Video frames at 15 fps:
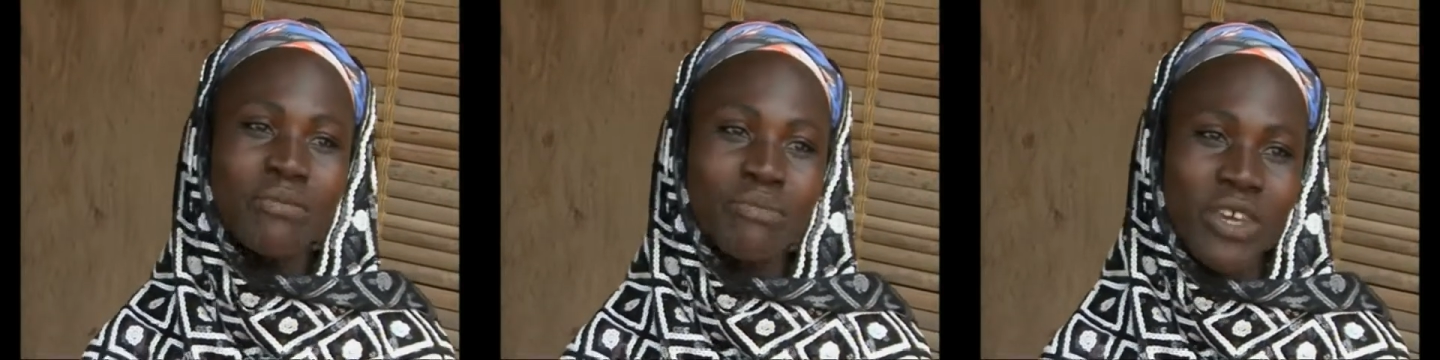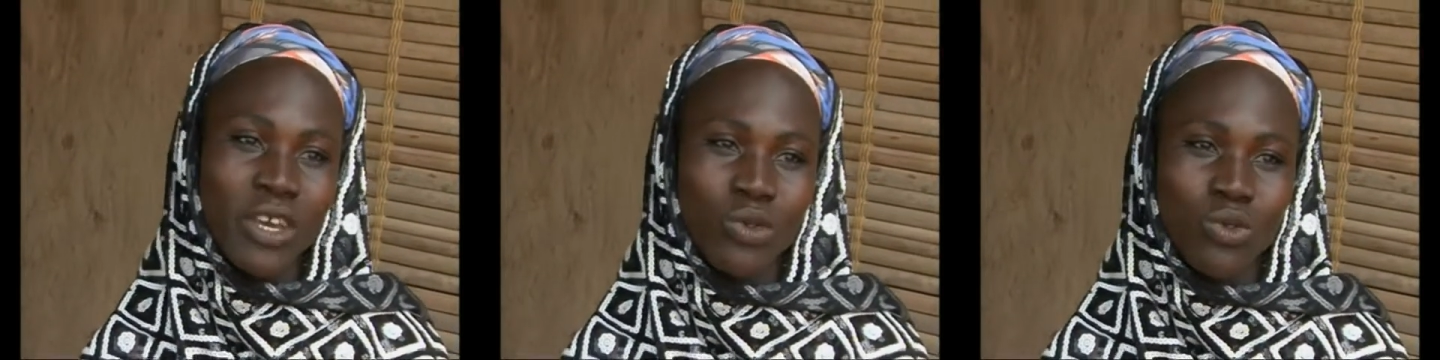
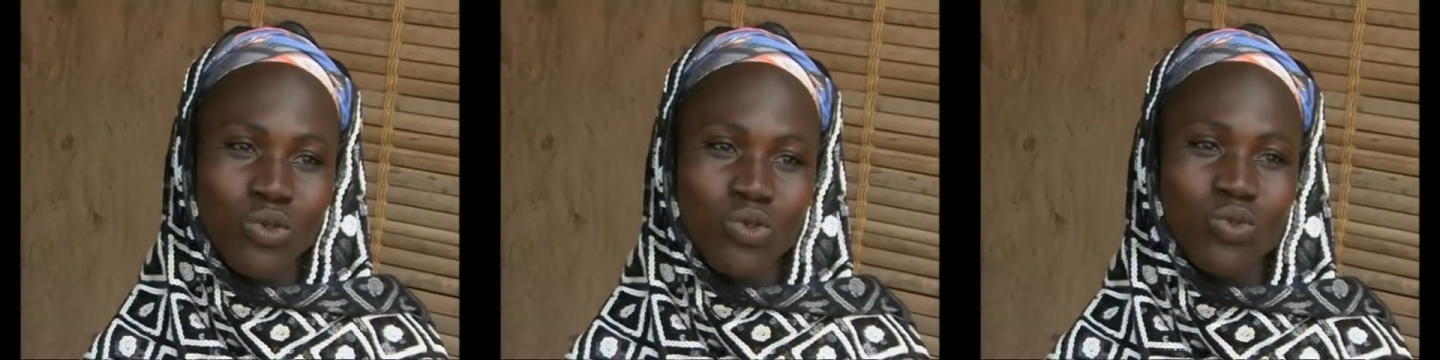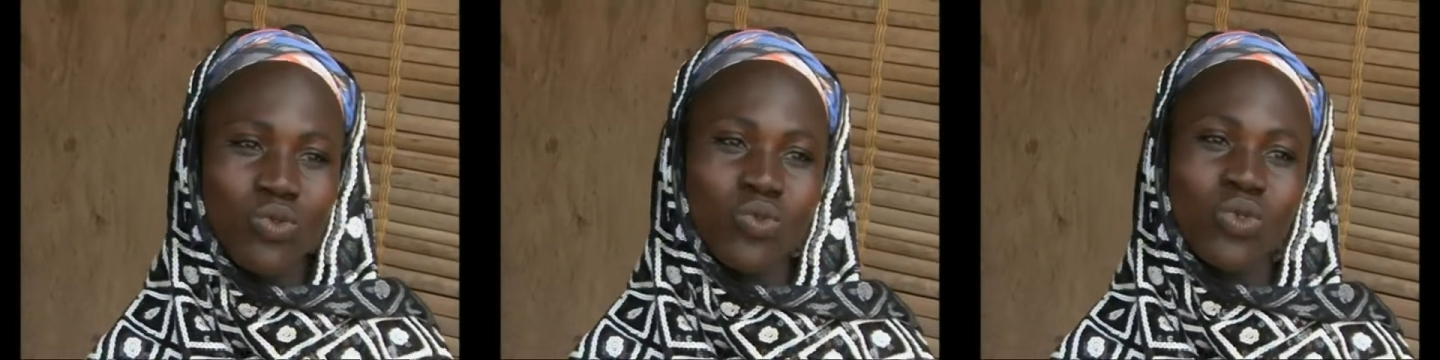and he
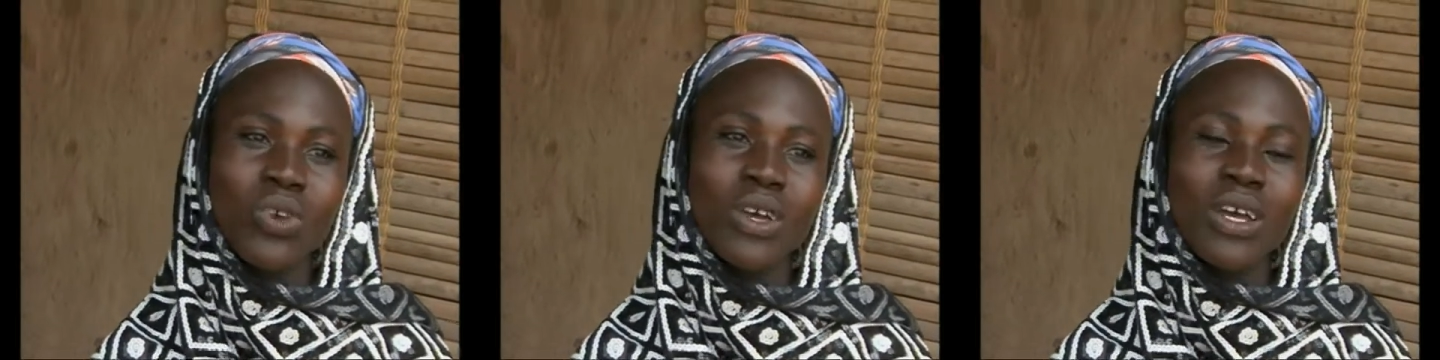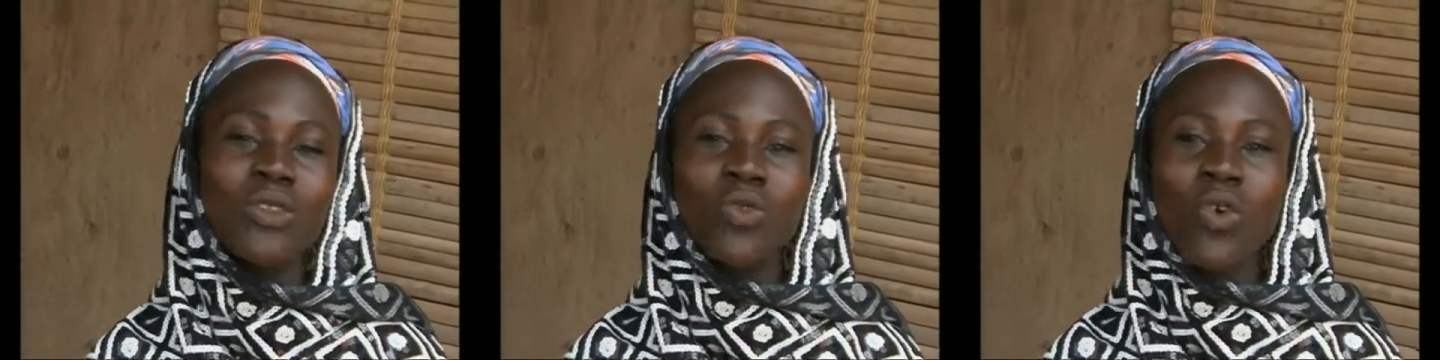wasn't
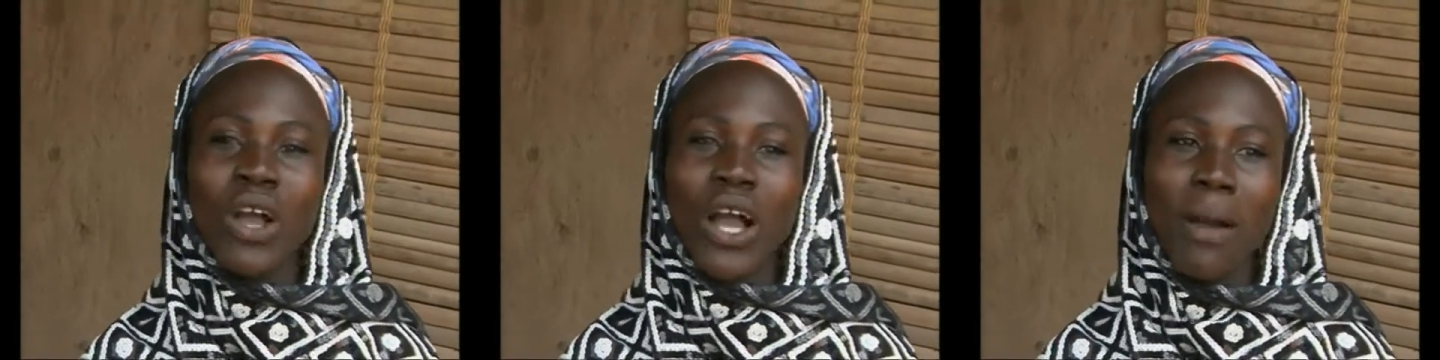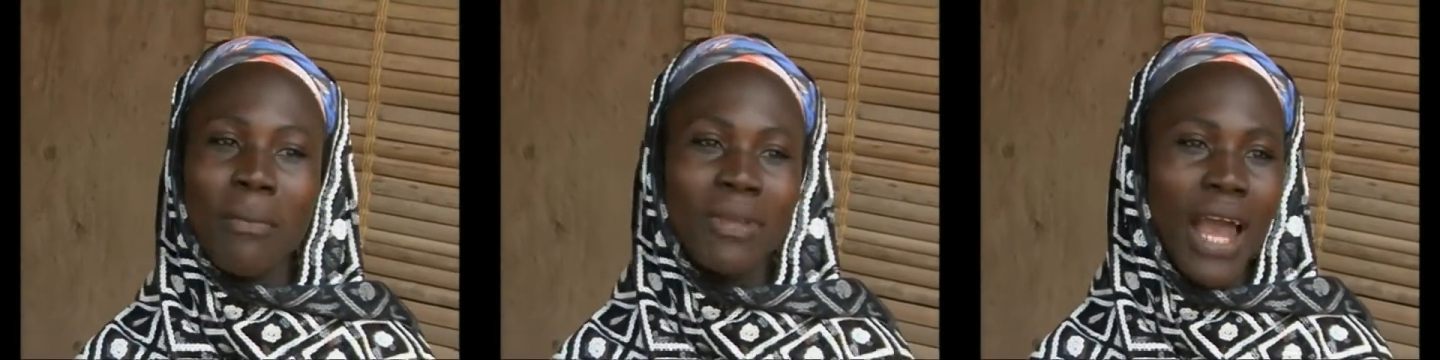breathing
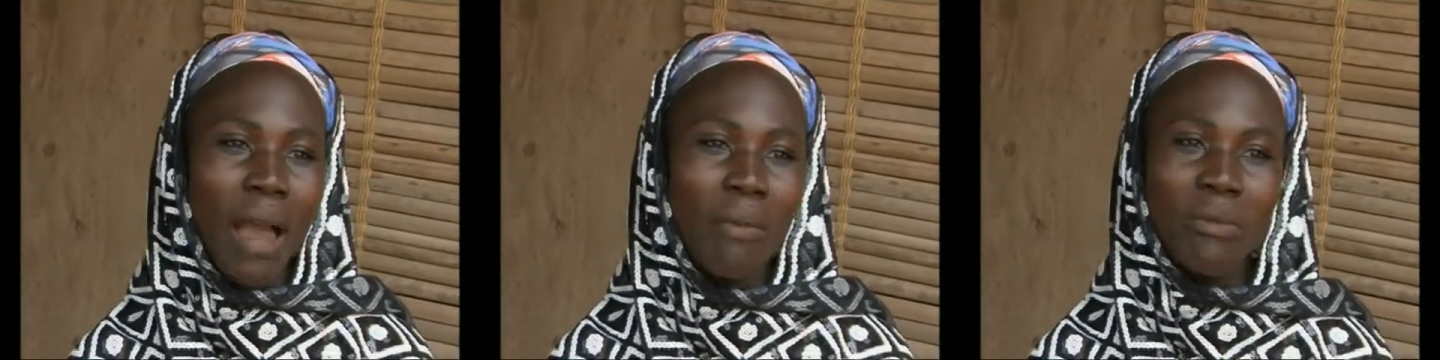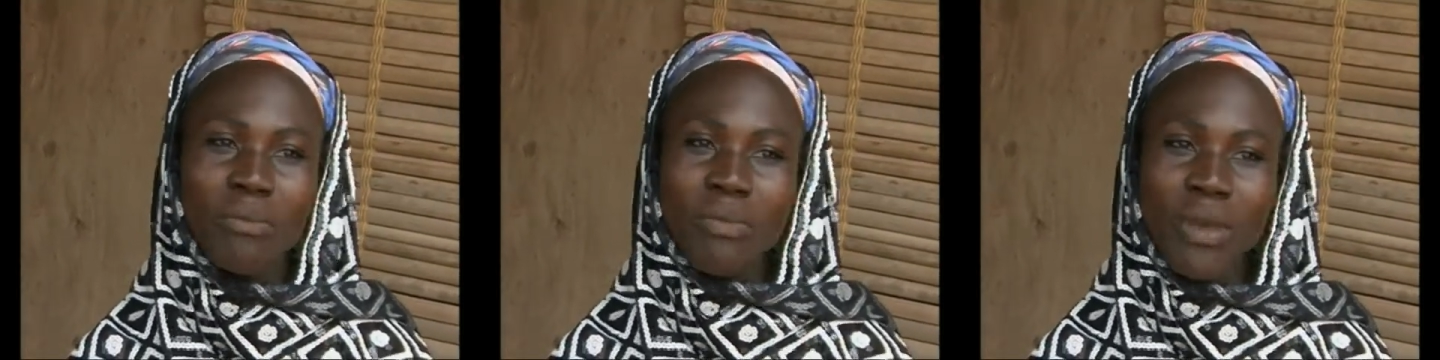normally.